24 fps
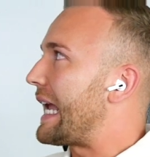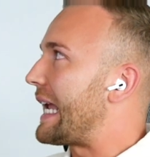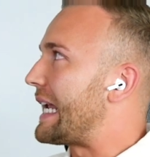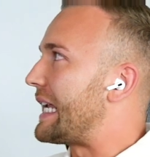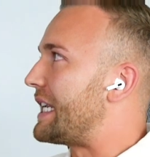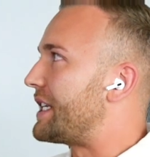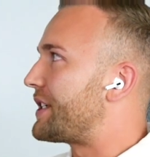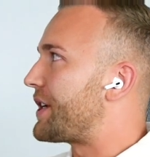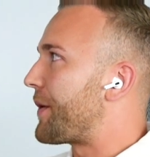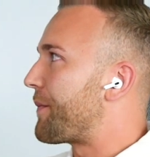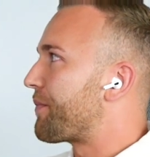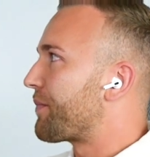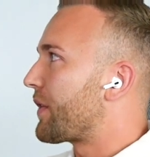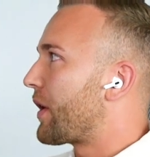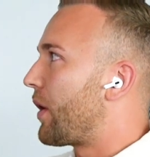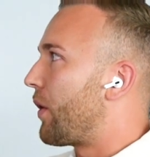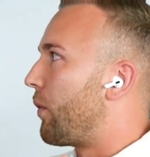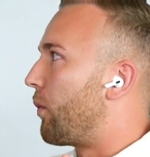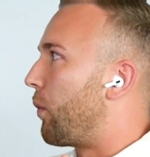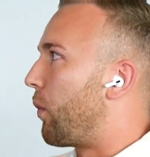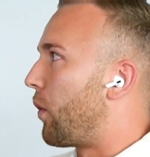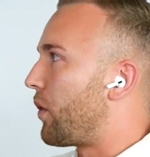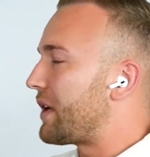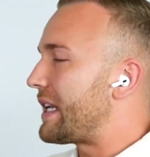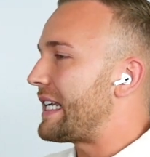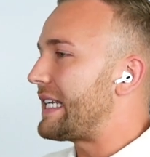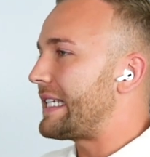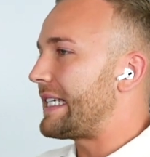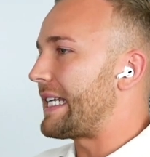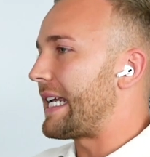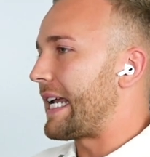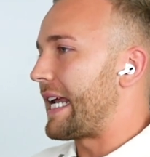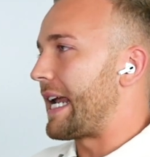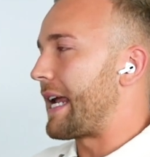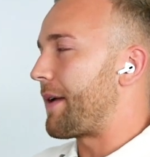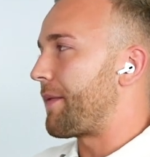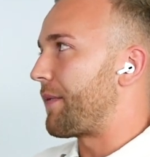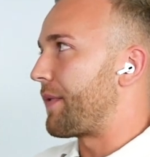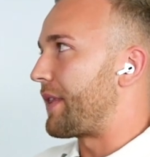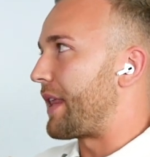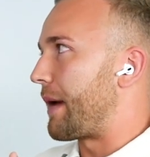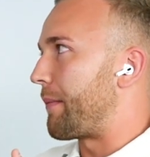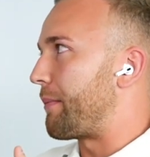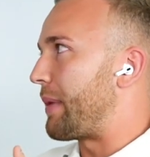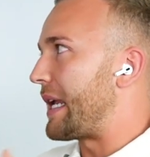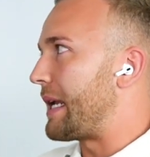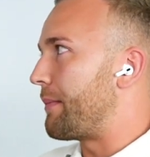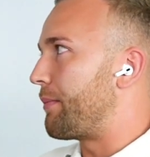is, what is it
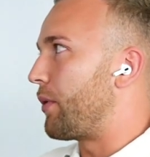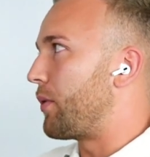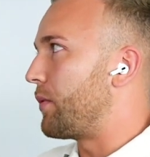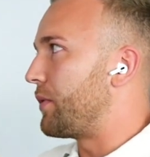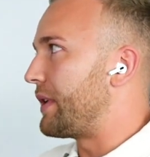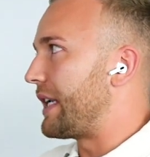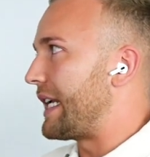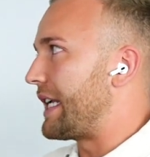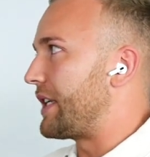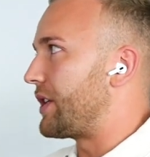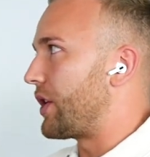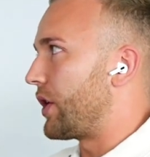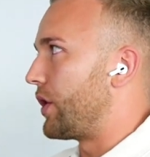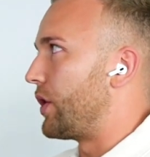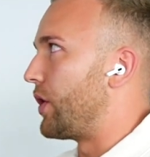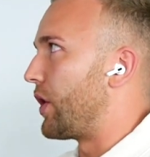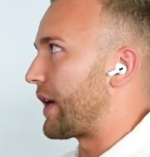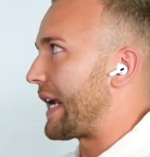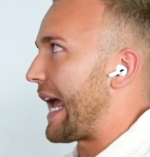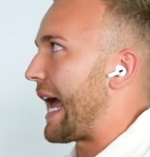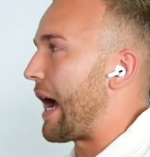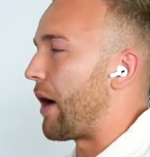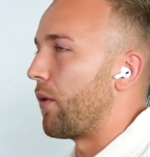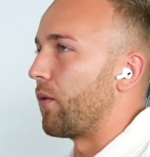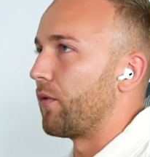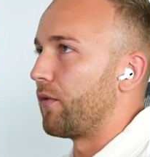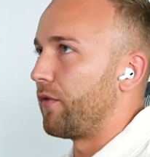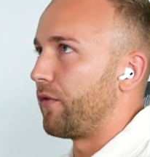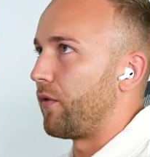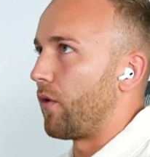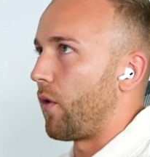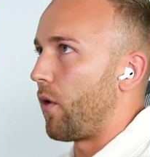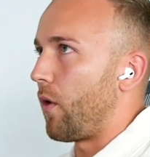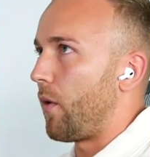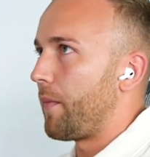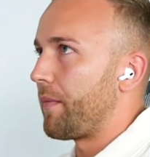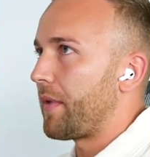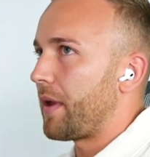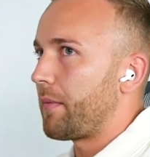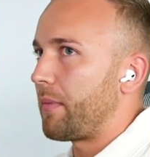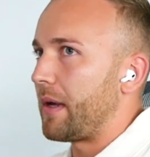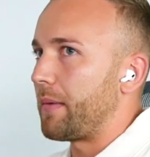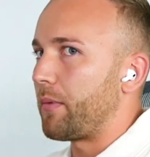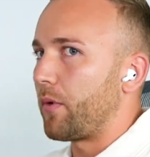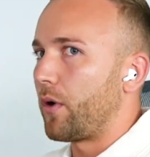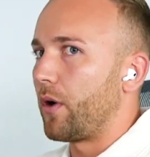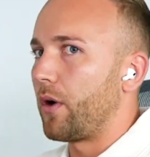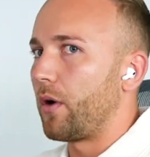that people need to look out for?
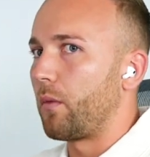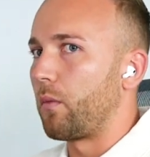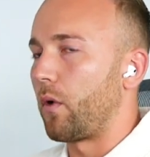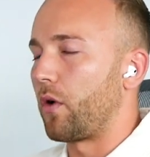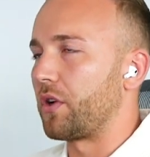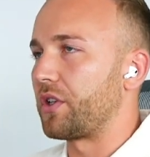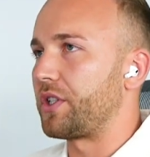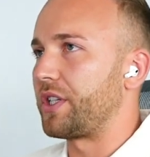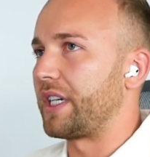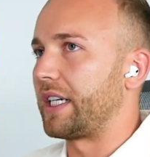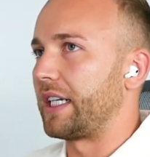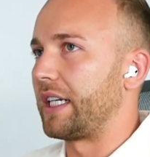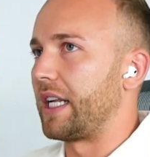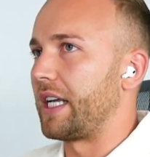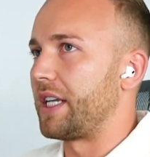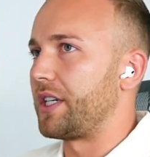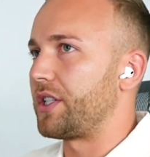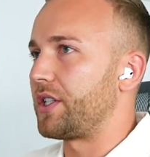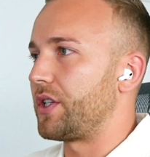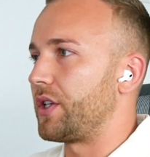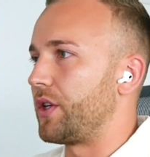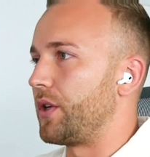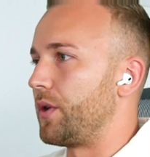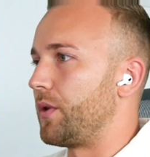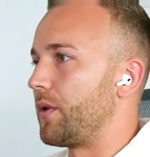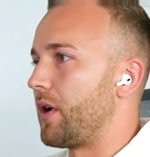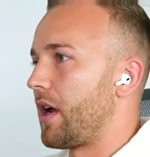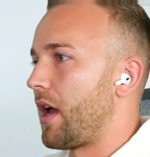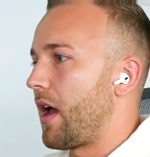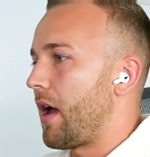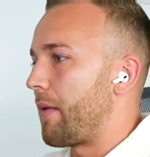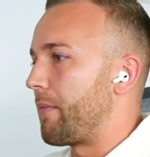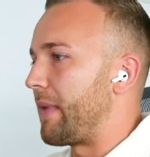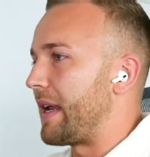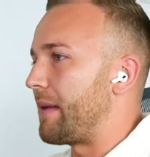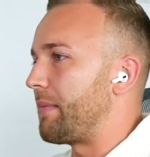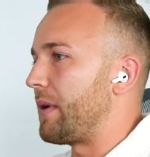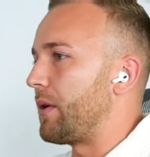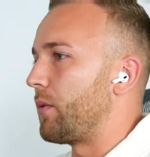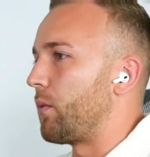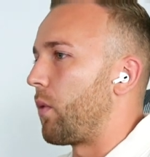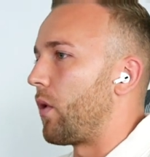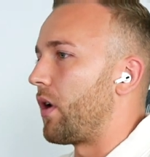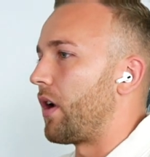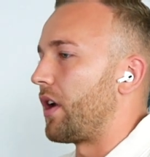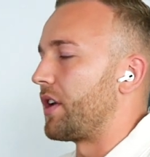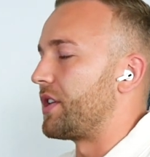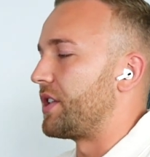People who are watching this, who maybe
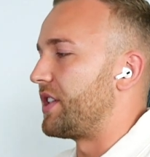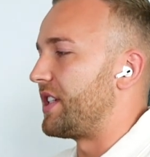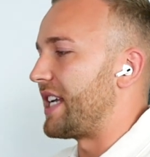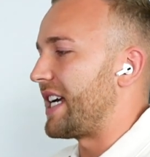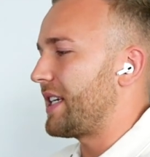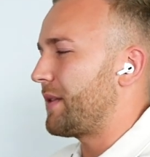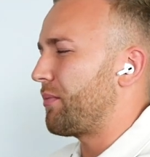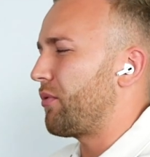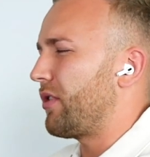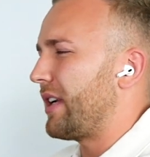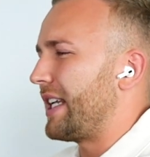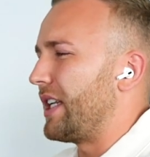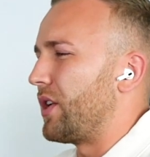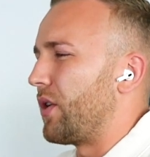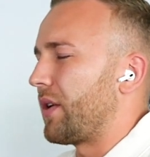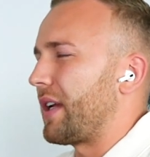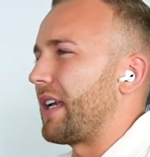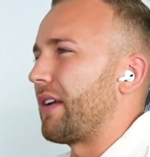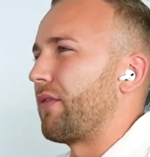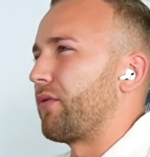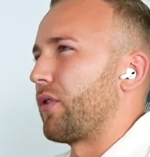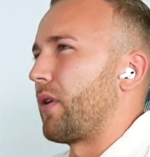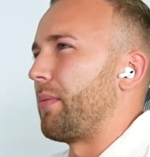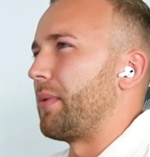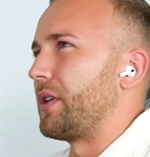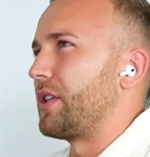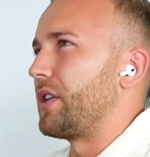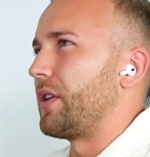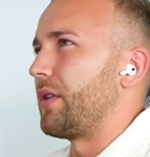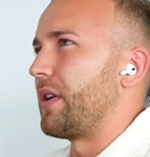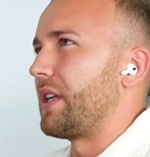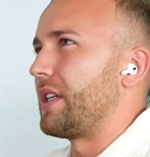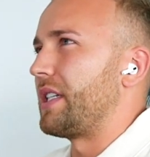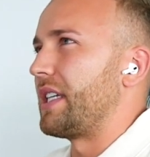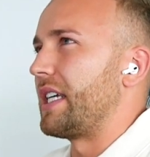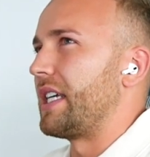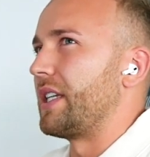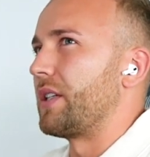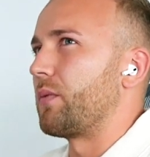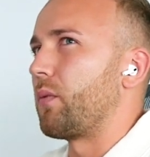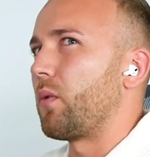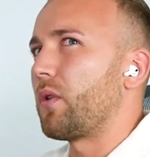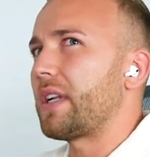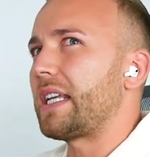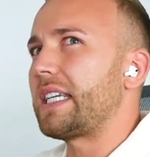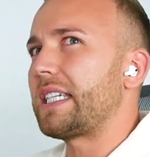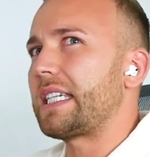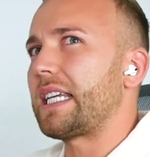are desperately looking for opportunities,
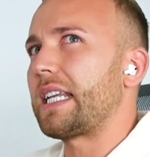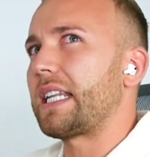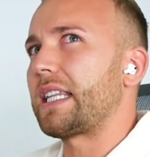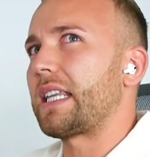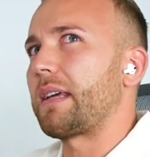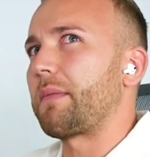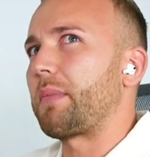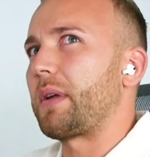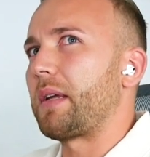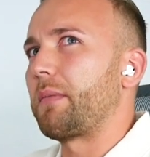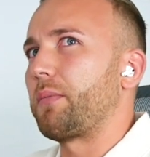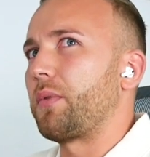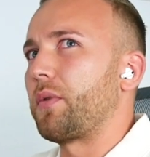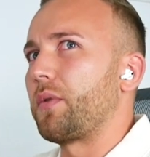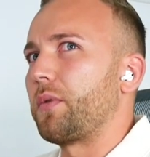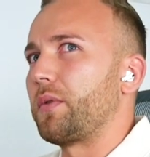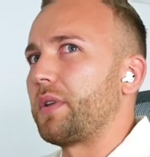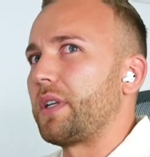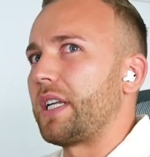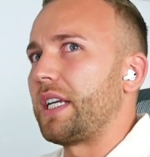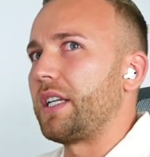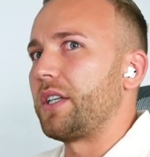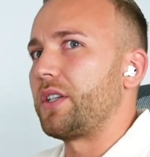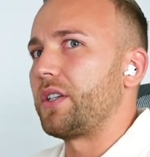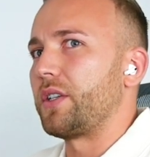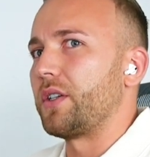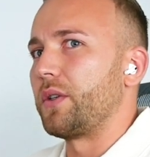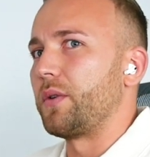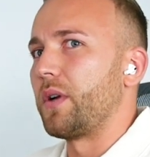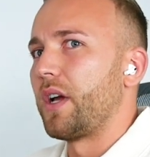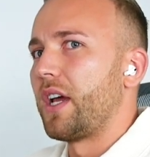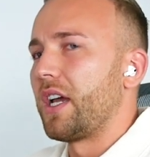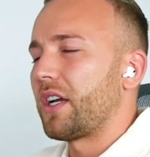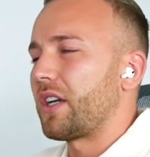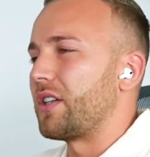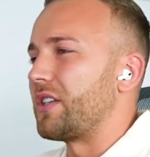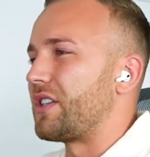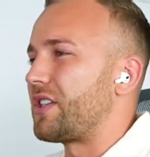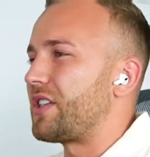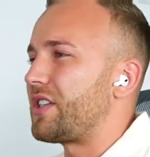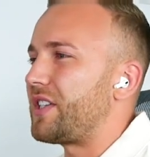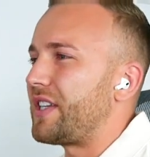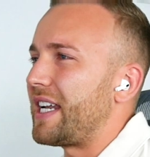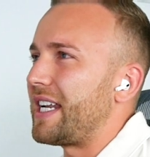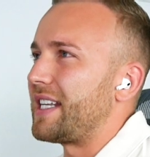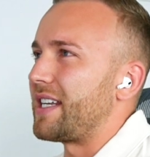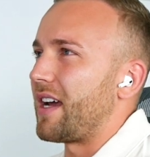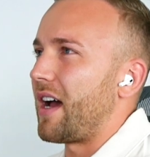what is it that people need to
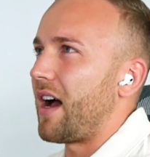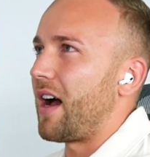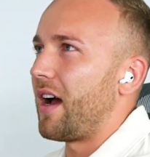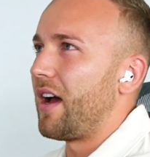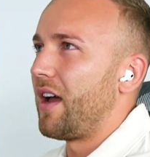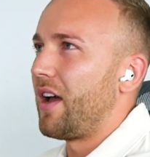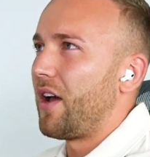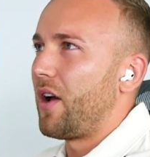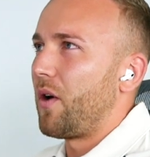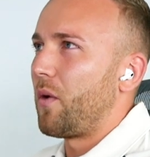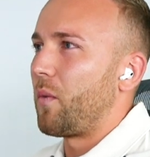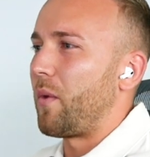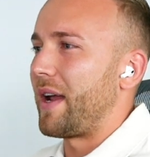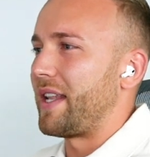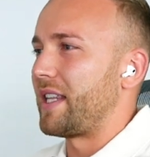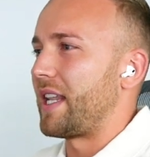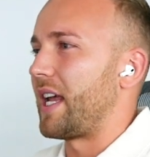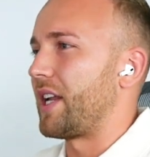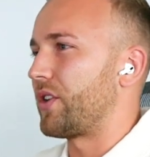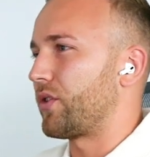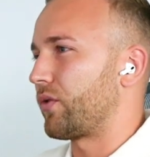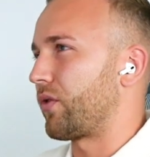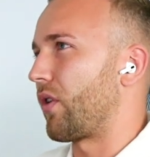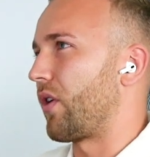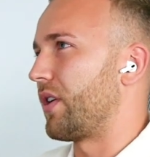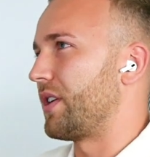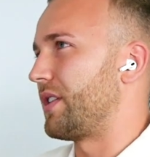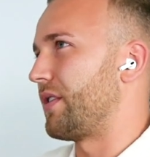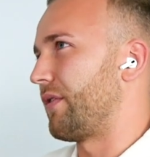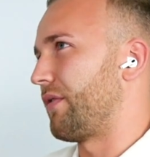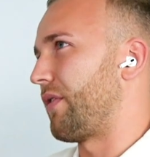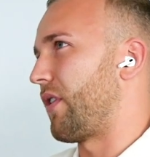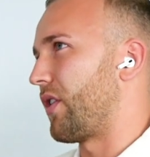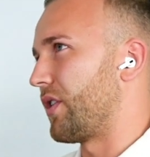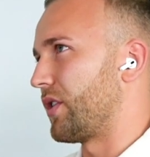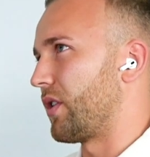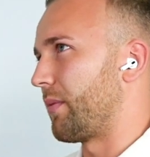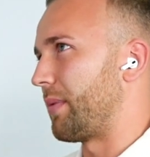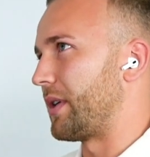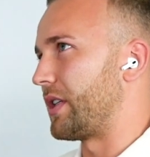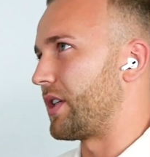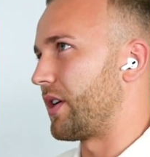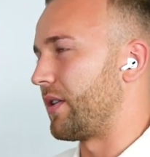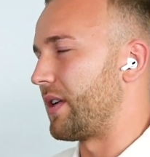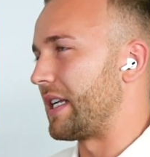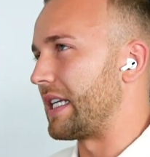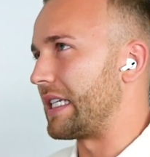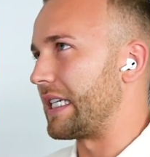consider when they're trying to find
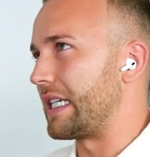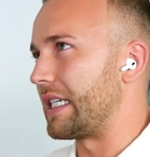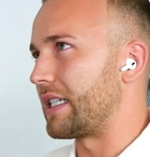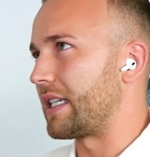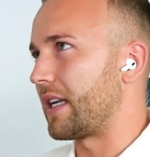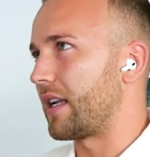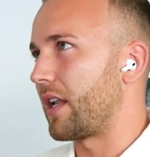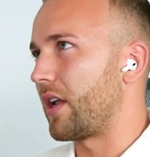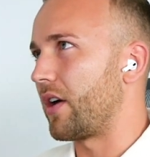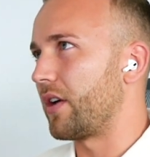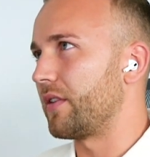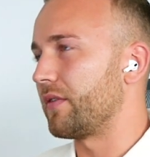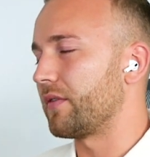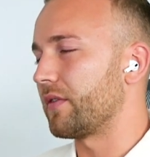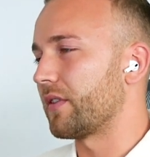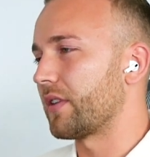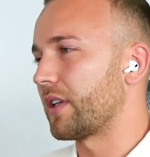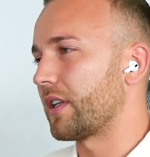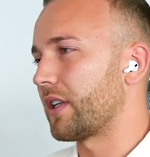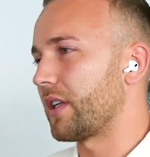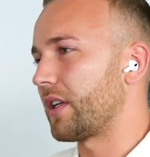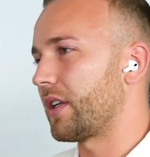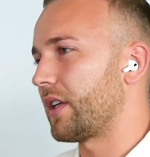opportunities in life?